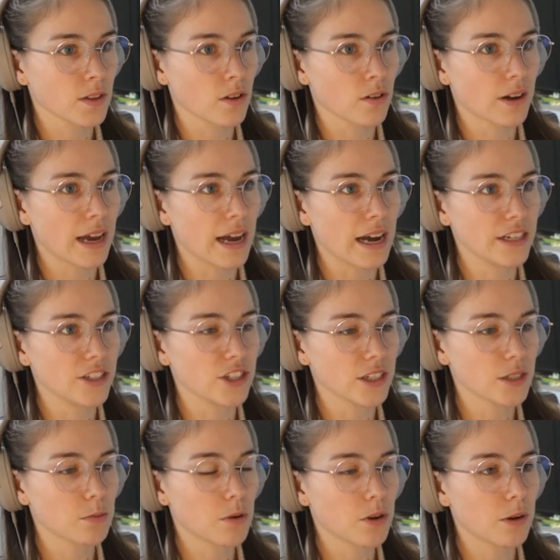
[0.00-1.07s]
Okay, I
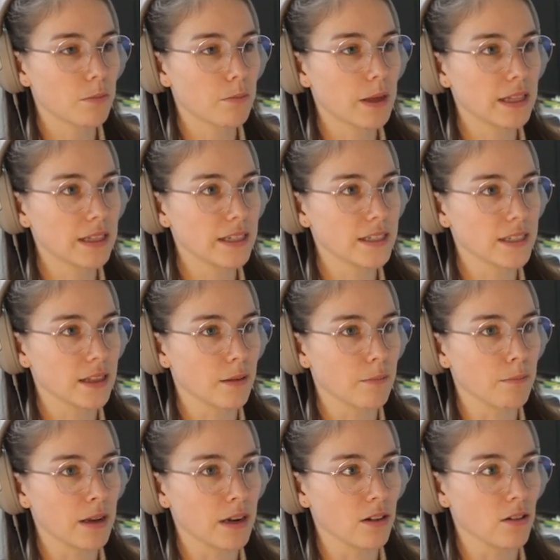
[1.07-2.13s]
just wanted pillars in the
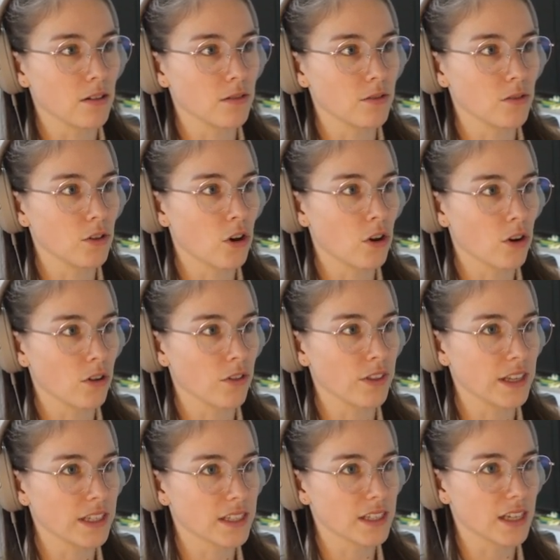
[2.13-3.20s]
middle, not on
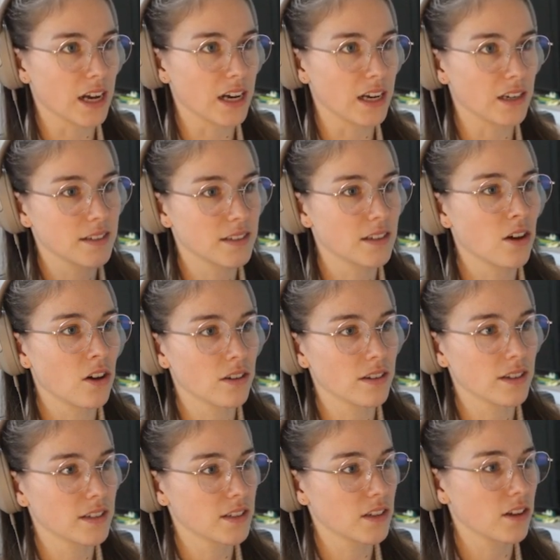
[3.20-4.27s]
this side. It's not
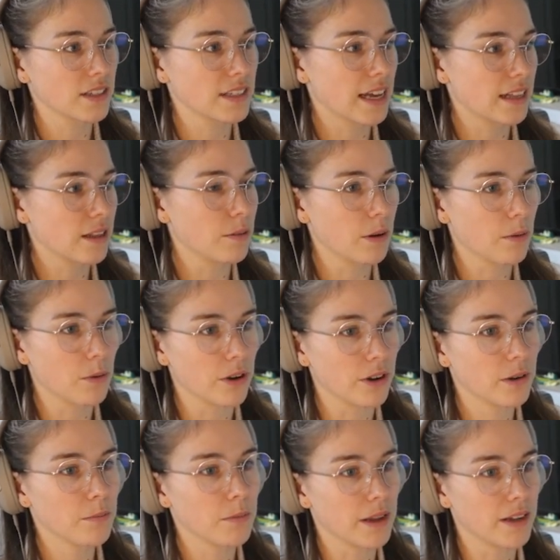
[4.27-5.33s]
exactly what I
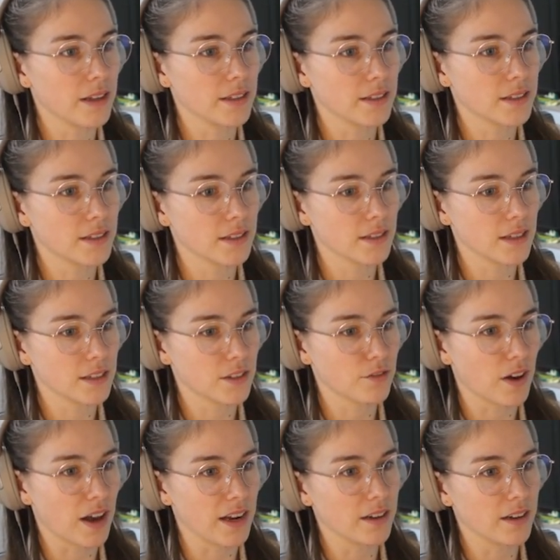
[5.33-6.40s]
wanted, but it's
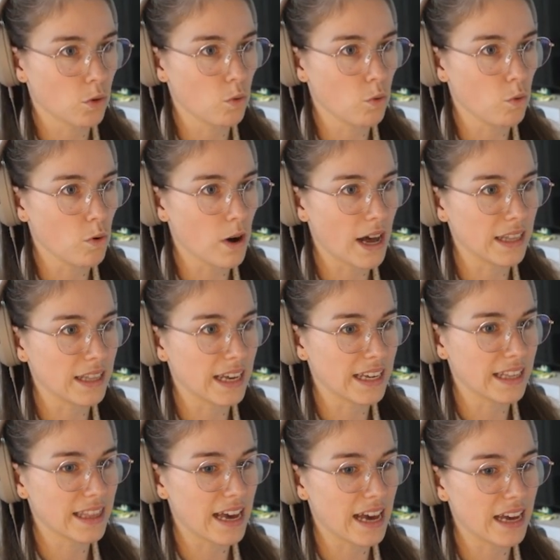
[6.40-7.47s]
fine. Ooh, I
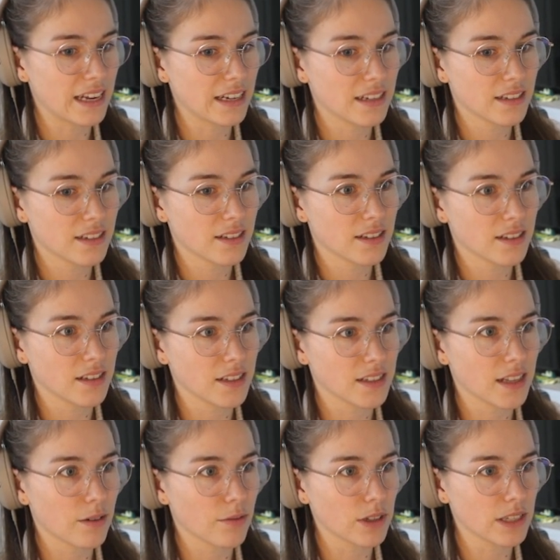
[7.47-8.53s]
like that. Is
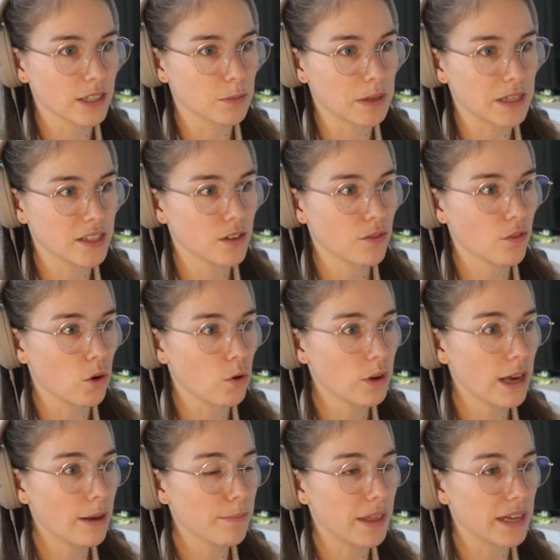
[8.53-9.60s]
that really expensive? Oh
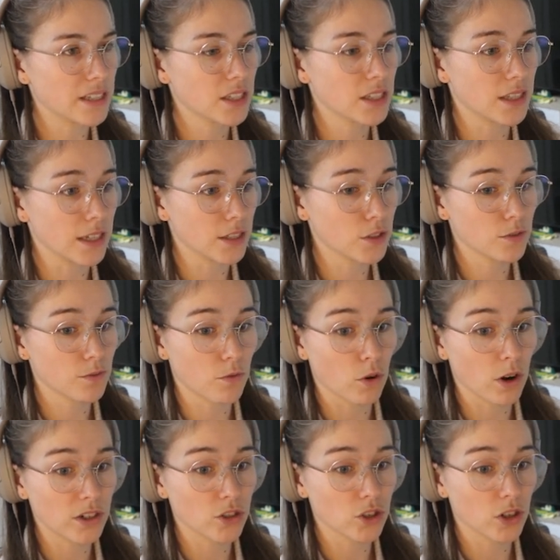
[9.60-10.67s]
yeah, that's
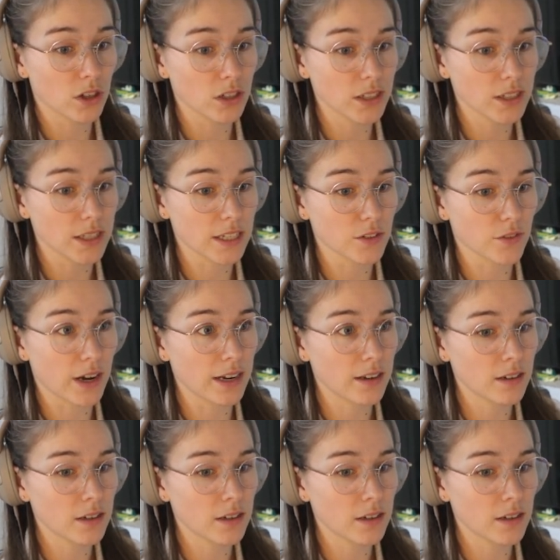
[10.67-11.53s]
$400, that's fine.